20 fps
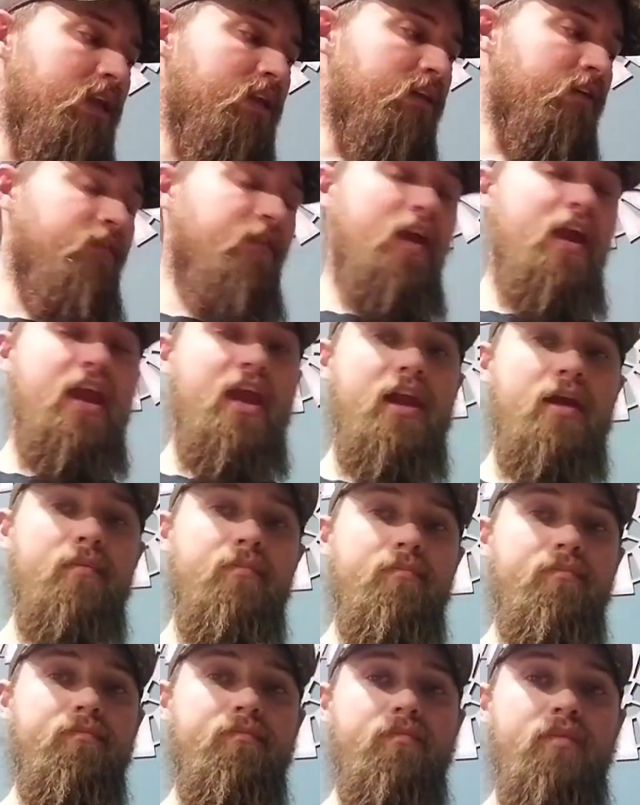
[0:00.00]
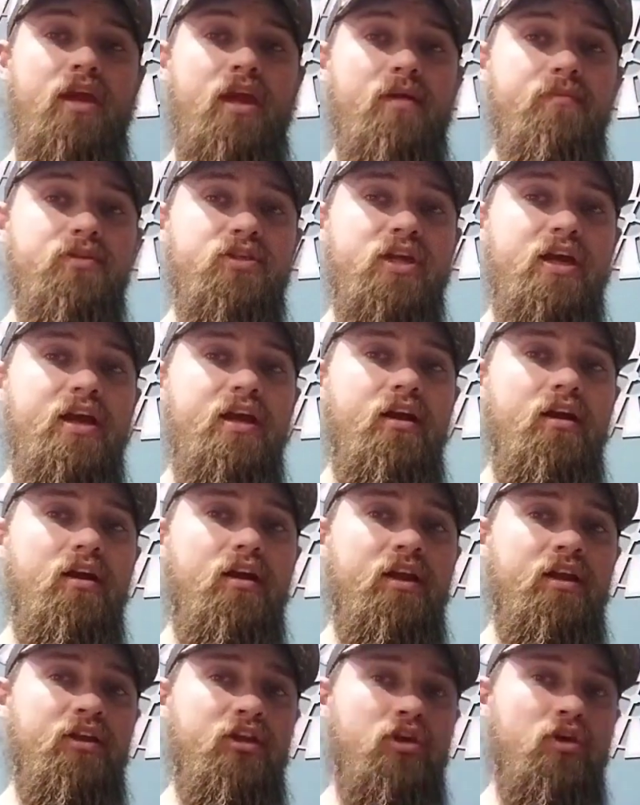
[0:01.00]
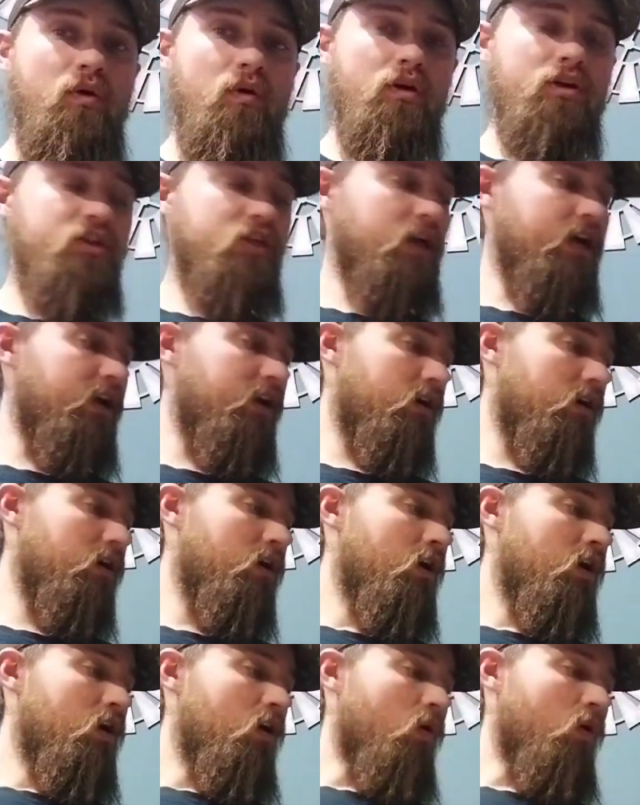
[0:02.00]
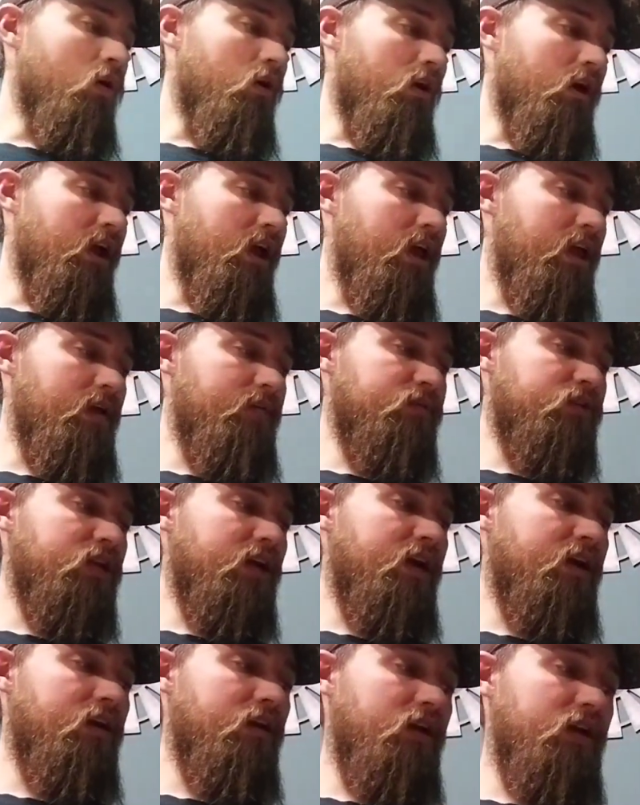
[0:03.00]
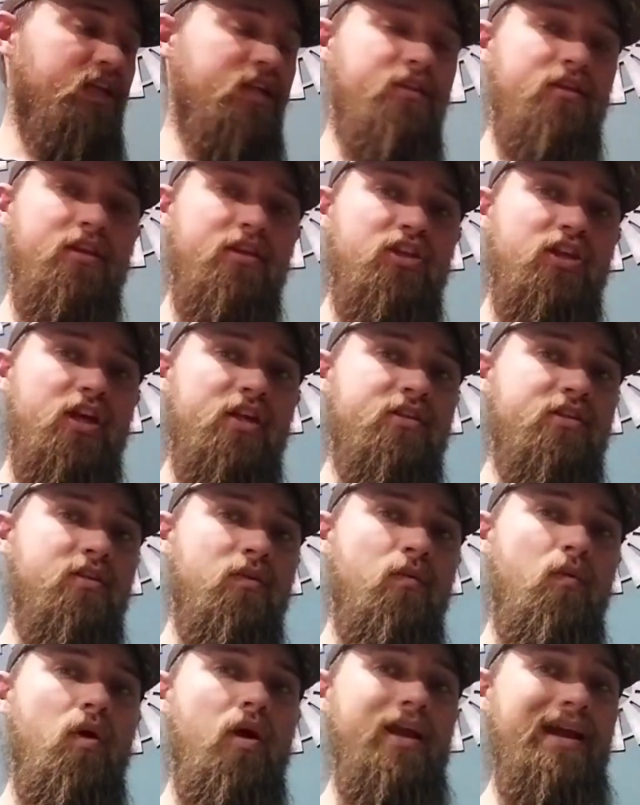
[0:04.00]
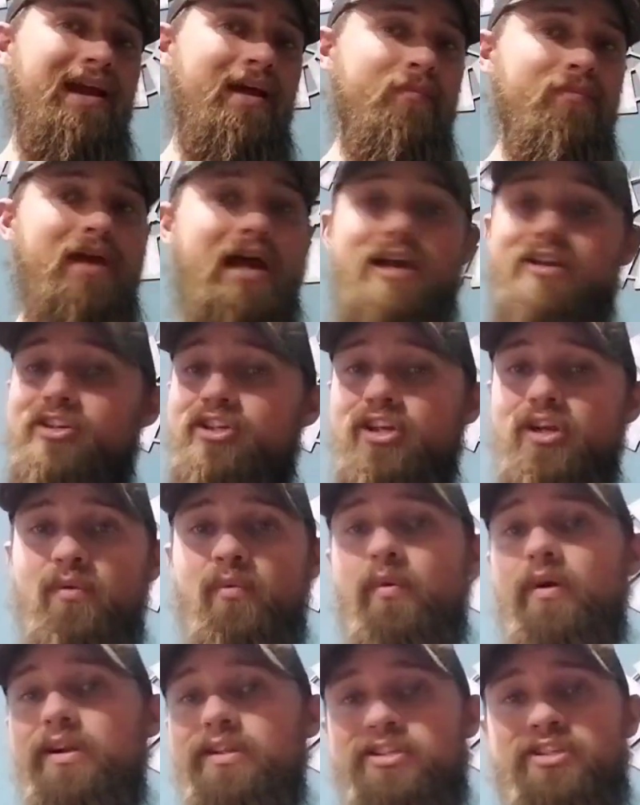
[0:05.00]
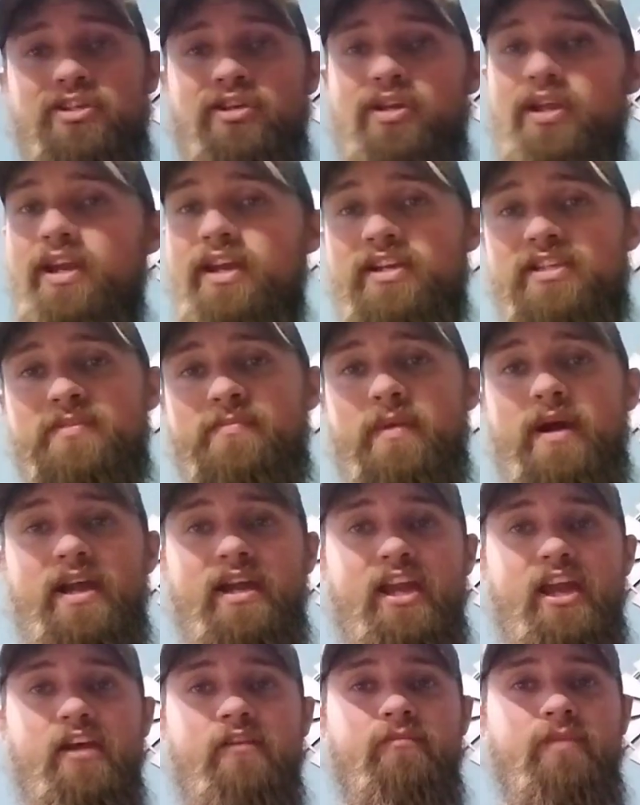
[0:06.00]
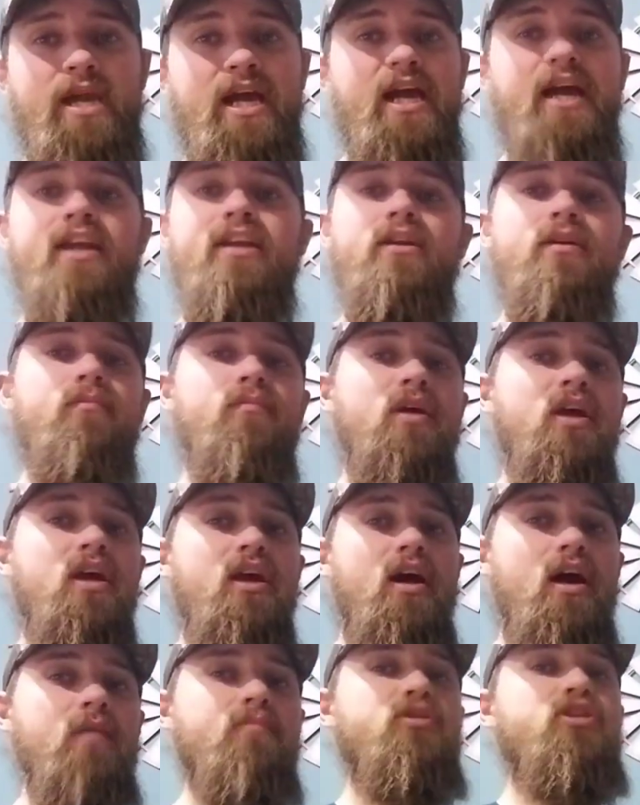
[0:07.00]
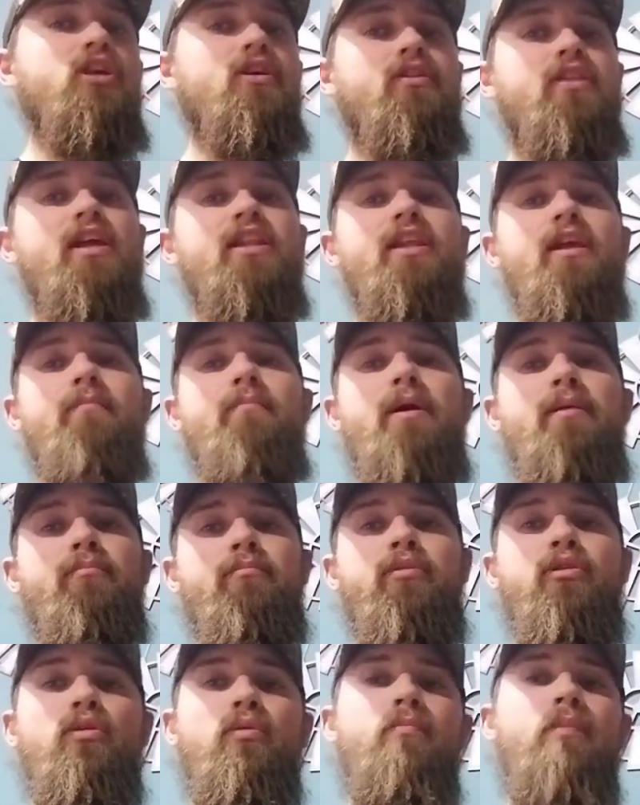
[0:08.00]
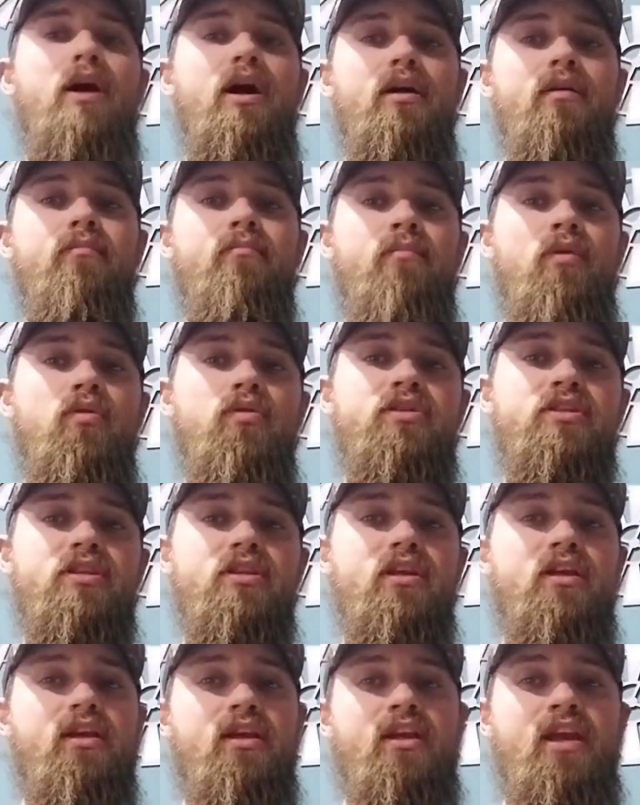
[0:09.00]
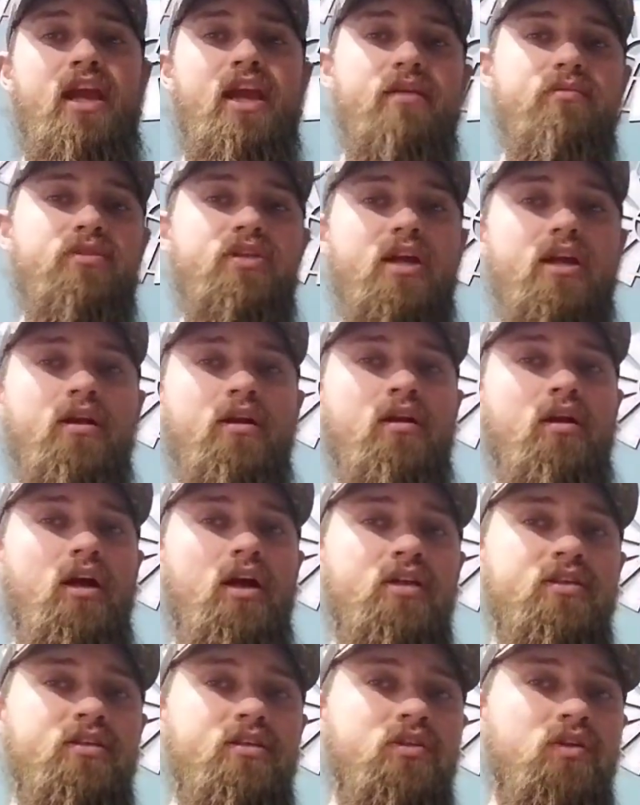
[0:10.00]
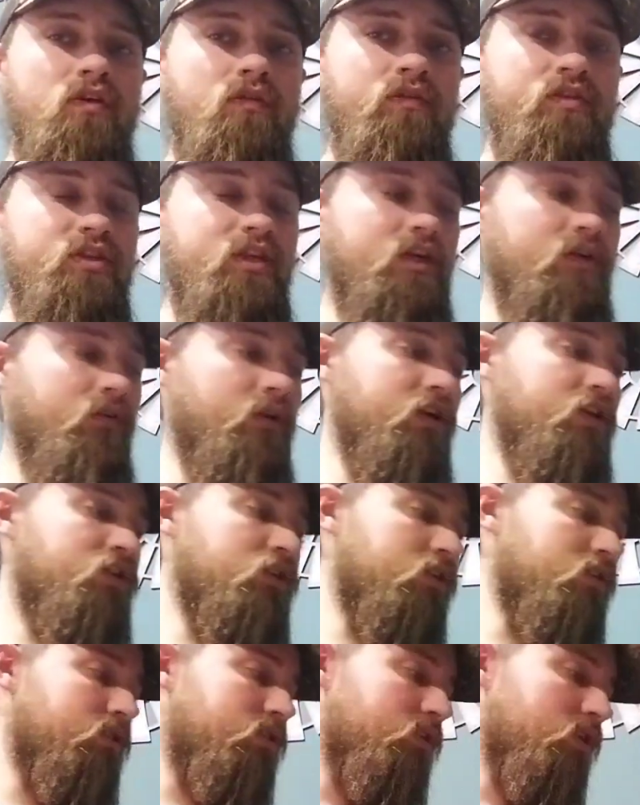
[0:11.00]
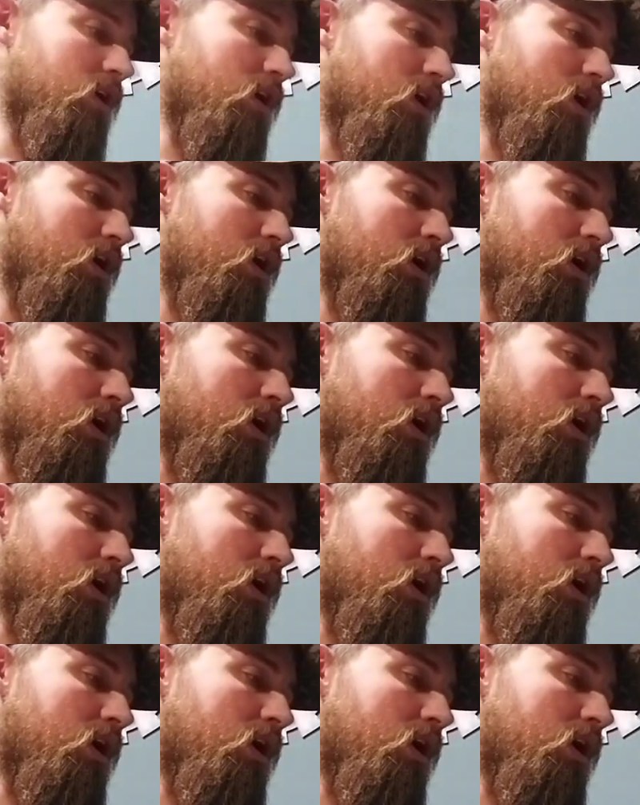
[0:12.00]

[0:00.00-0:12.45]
made of Hampshire and Yorkshire, or Hampshire in the Chester White. I'm not sure what genetics mine have behind them. I'm sure that they've been blue butt mostly in Hampshire crosses over generations.